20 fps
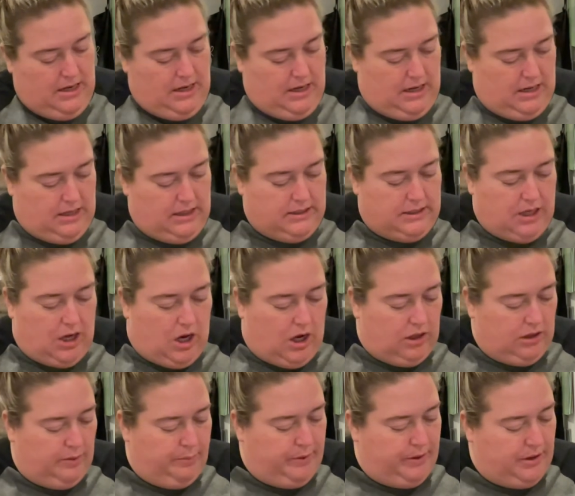It's
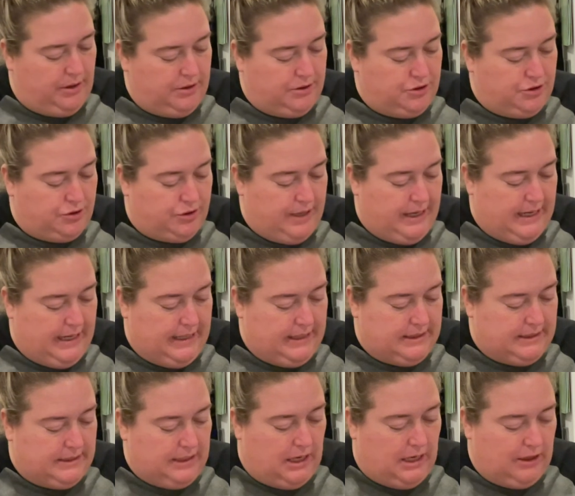all up in her
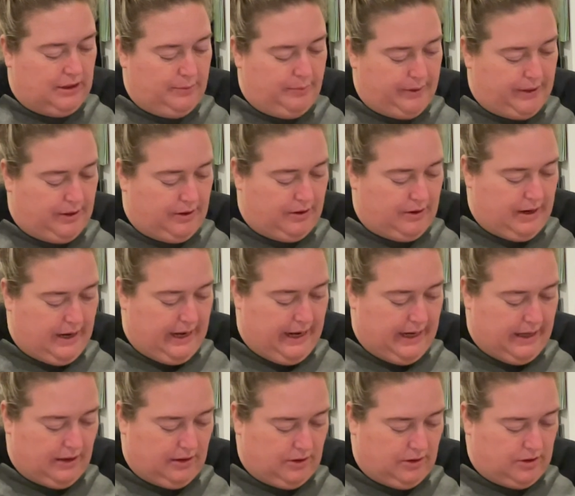dress, all up in her
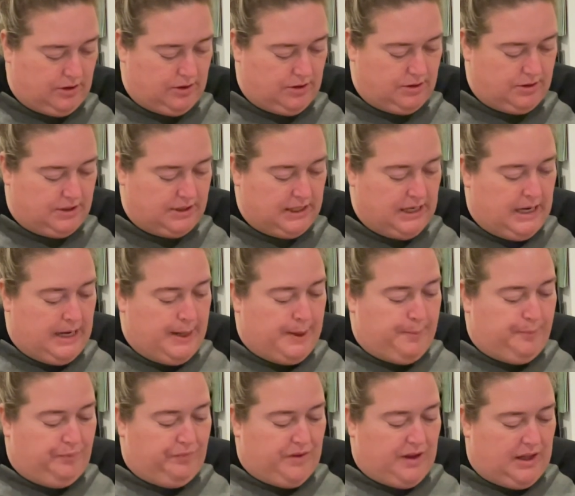antlers.
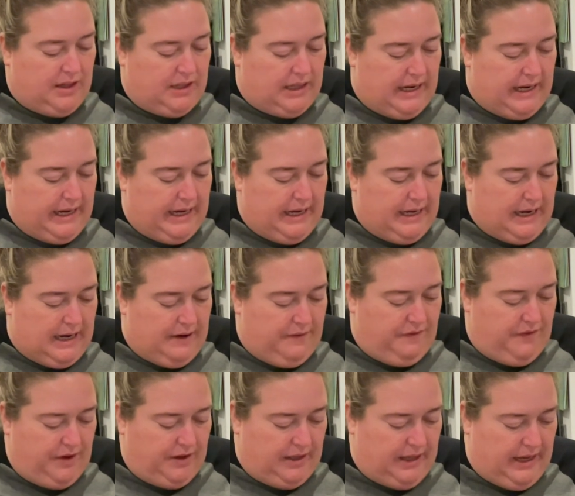Like, I
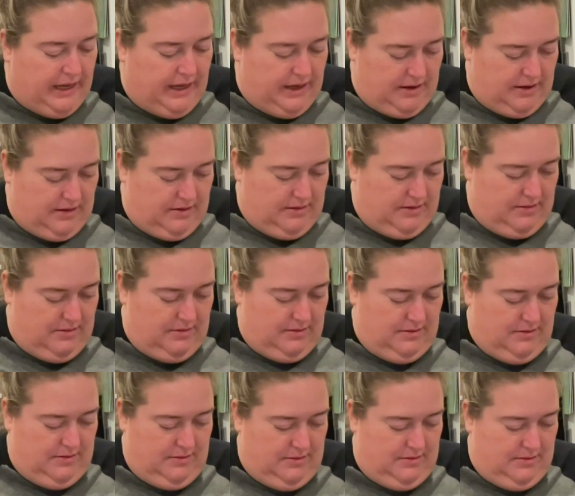feel like
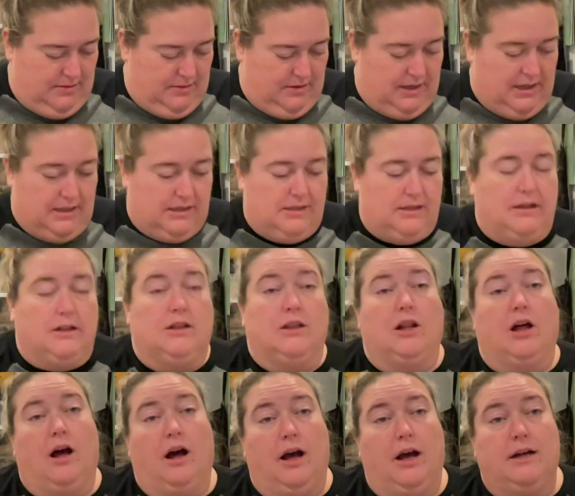it's a
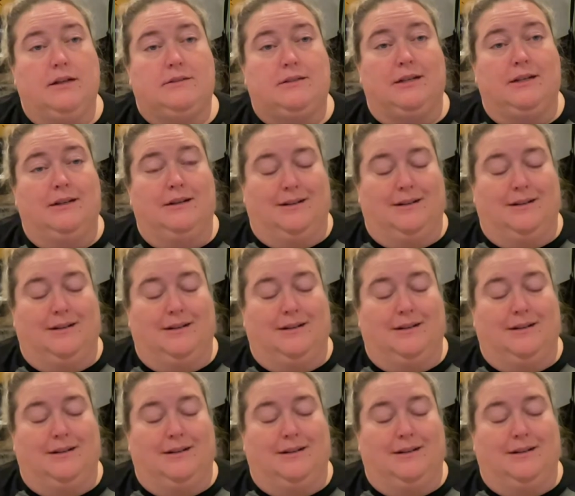lot,